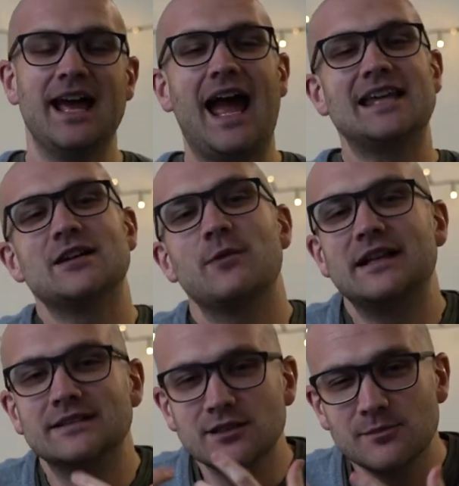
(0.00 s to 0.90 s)
And they read
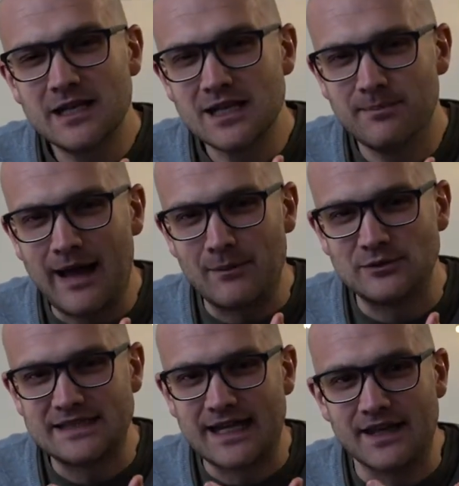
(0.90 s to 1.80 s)
a little bit of the Bible
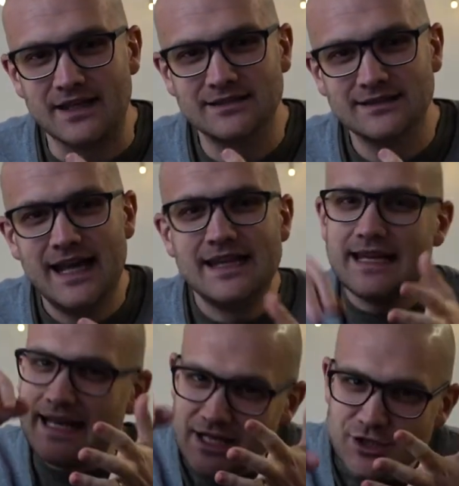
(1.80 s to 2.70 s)
together.
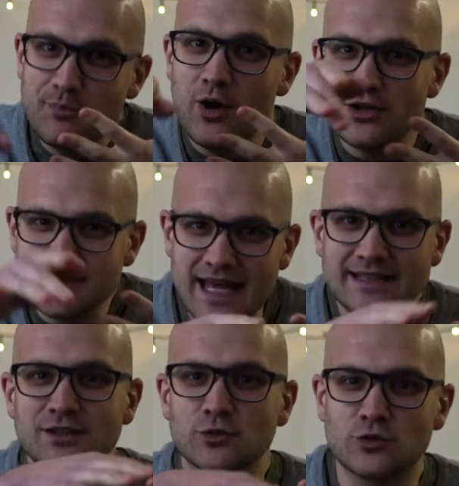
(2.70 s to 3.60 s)
Then each person in that
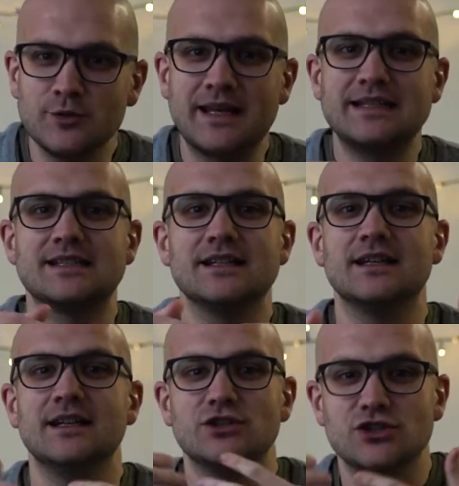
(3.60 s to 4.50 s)
little group gets to
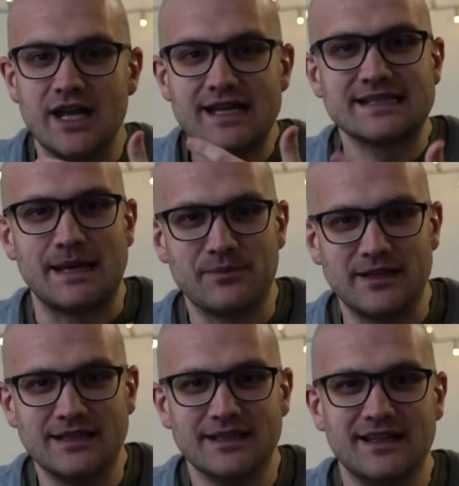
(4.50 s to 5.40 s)
share
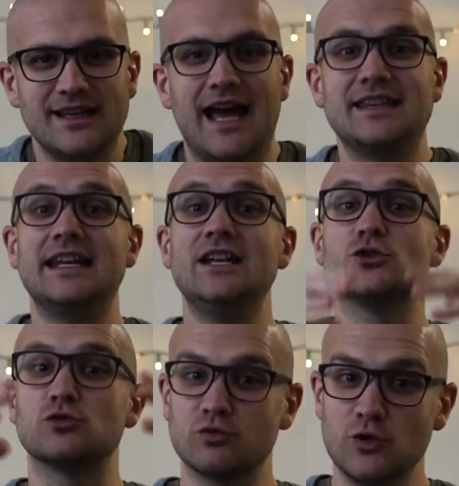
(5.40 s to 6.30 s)
something. And then each
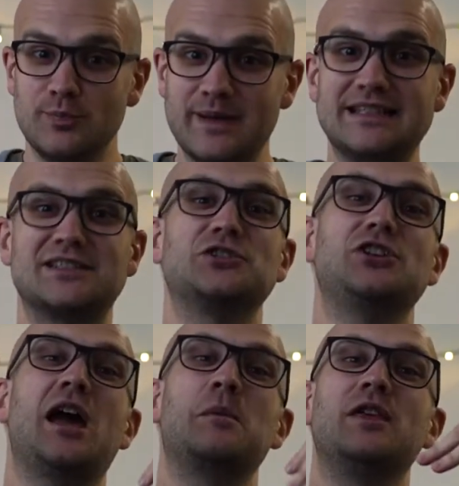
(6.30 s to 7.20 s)
group gets to
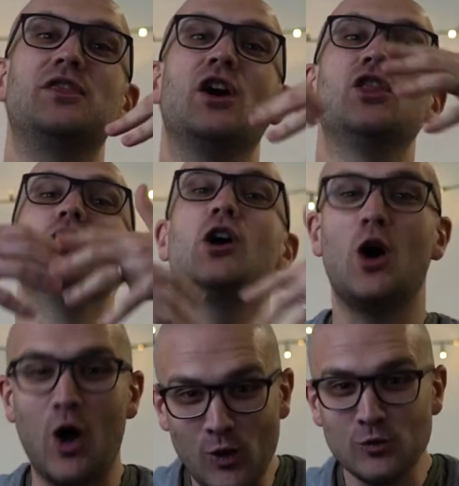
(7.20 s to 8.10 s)
share with the
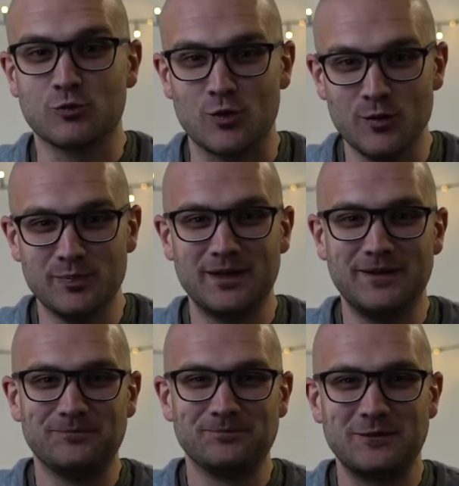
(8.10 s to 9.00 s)
whole group,
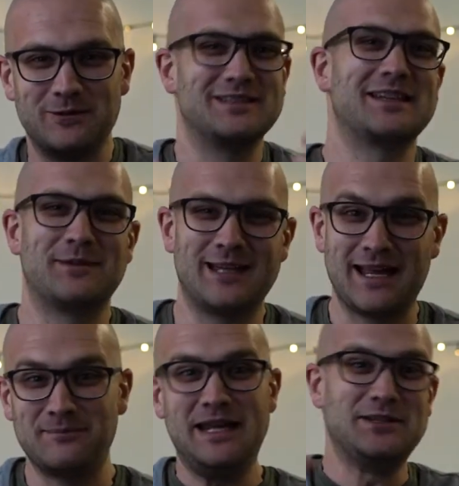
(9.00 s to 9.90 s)
while someone
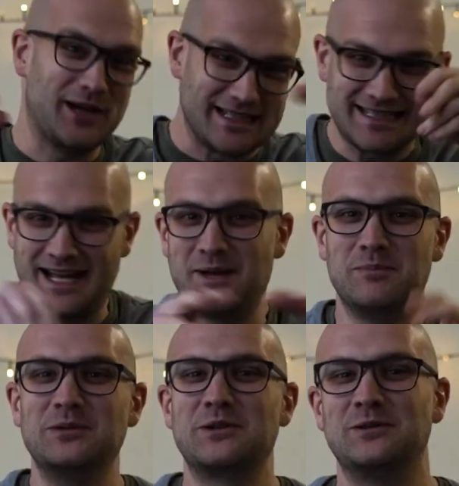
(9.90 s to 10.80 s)
like me tries to kind of
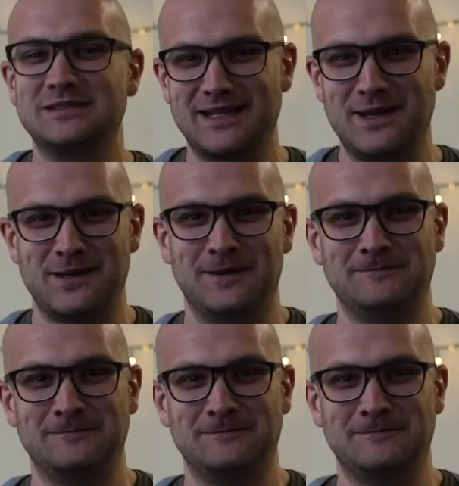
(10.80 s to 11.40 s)
pull it all together.